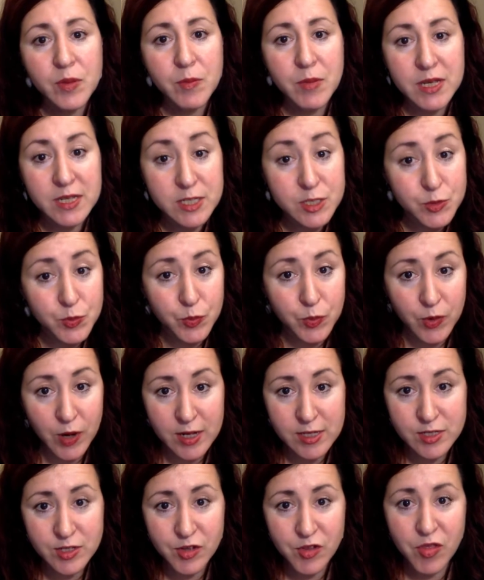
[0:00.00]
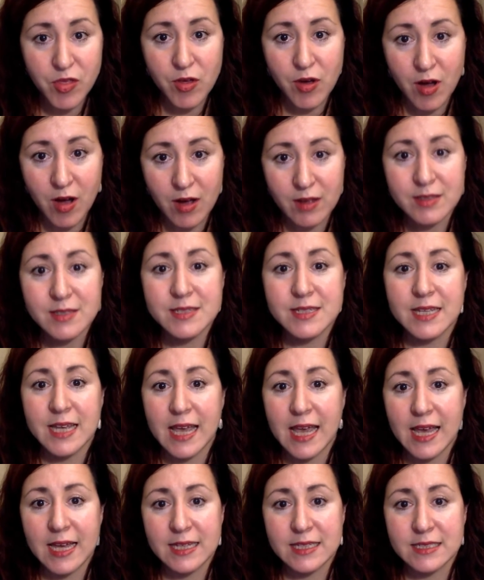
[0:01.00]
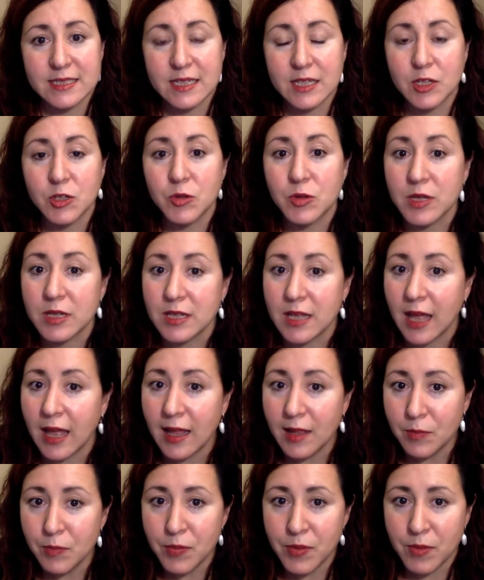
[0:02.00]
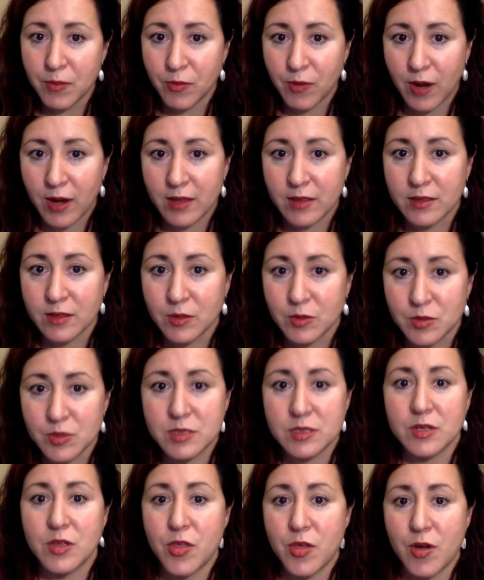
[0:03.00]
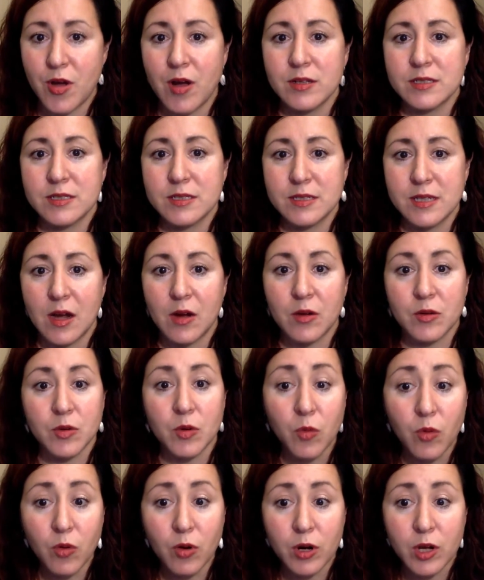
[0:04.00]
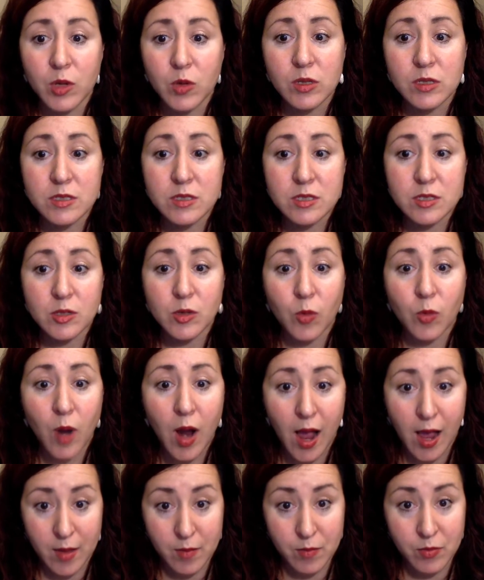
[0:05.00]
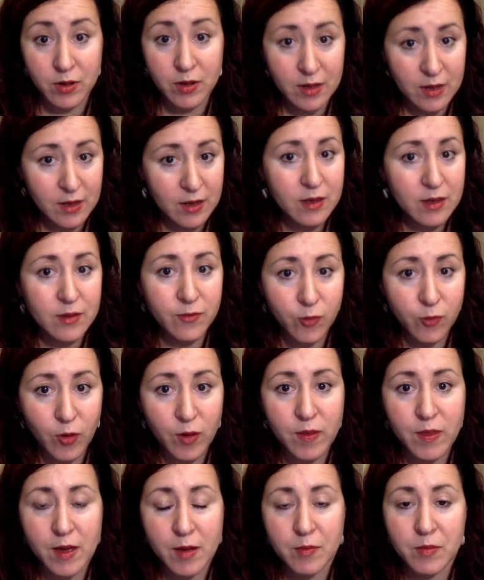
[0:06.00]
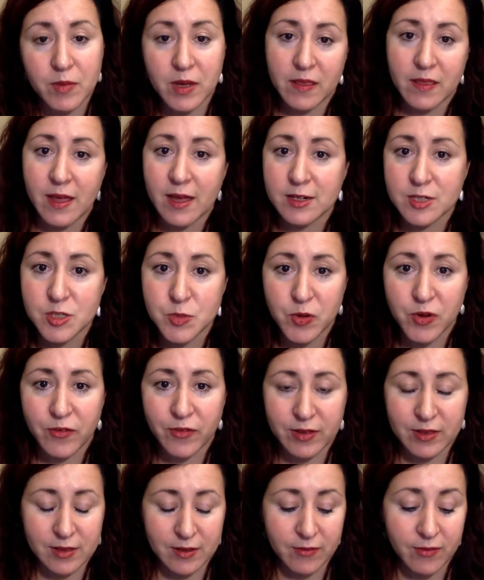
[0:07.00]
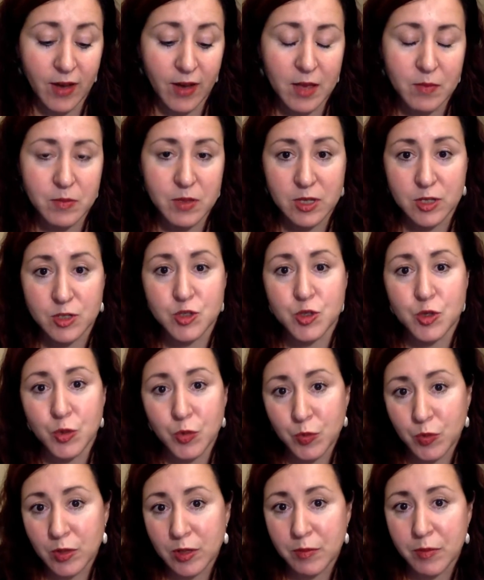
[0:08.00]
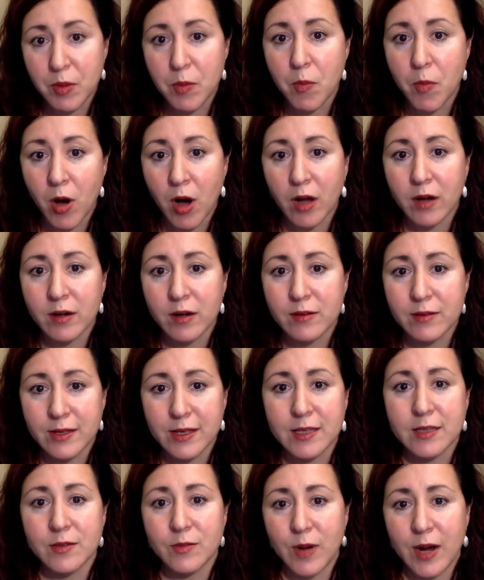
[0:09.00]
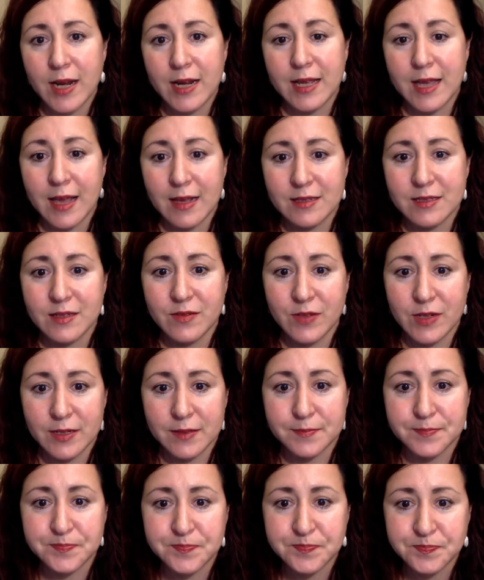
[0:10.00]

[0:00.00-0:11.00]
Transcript: them express their thoughts, and you can help them write those thoughts down, or you can scribe for them, and that is perfectly fine because you will be modeling the writing activity.